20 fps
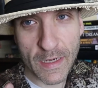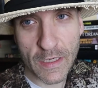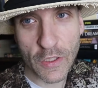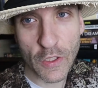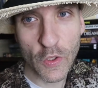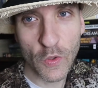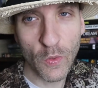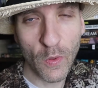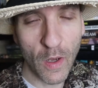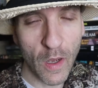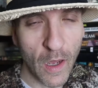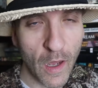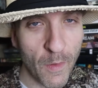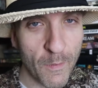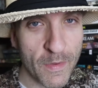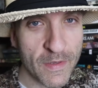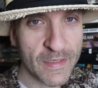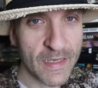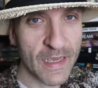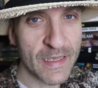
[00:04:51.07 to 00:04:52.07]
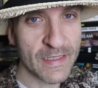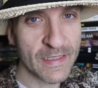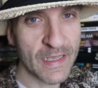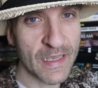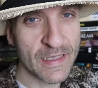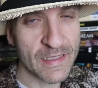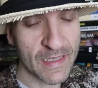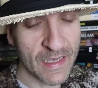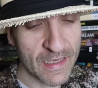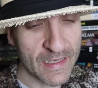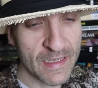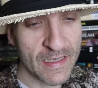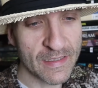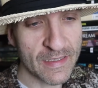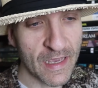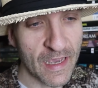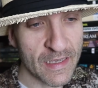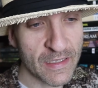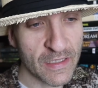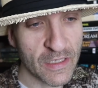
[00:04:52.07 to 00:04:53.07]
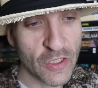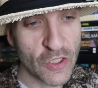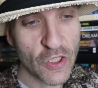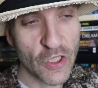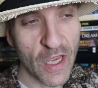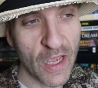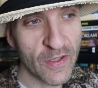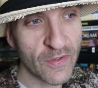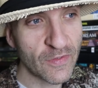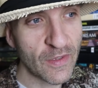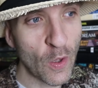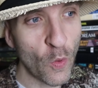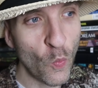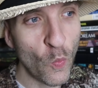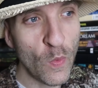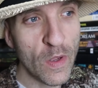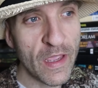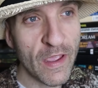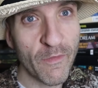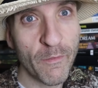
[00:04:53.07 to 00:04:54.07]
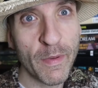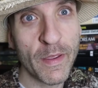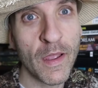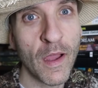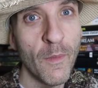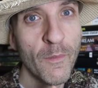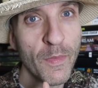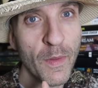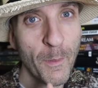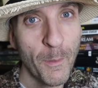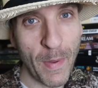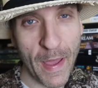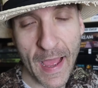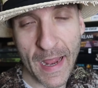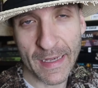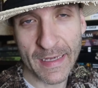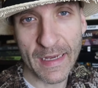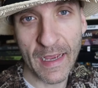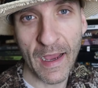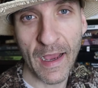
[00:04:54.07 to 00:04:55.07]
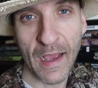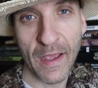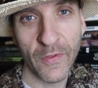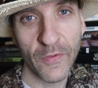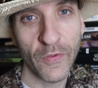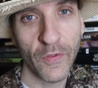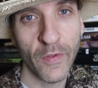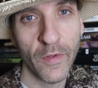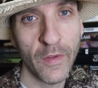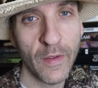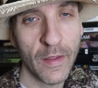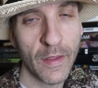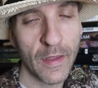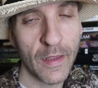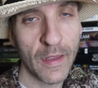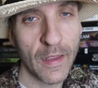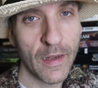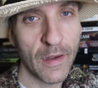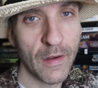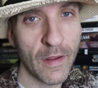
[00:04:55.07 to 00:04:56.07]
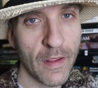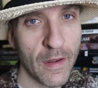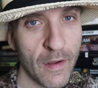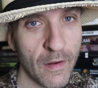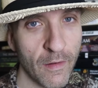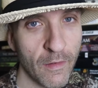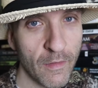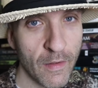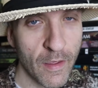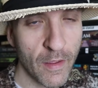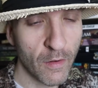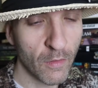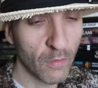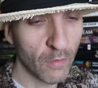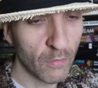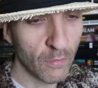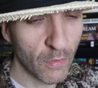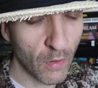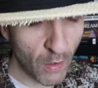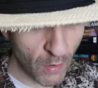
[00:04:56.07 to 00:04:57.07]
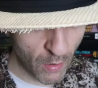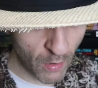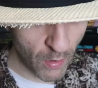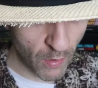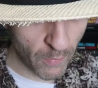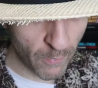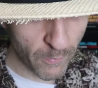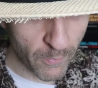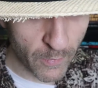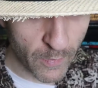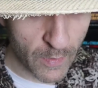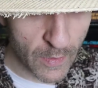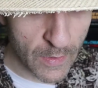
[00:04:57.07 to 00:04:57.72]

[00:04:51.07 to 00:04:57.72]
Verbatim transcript: I do um, is, is, is, is I suggest that we have become the bad guys in a... In a, in a um,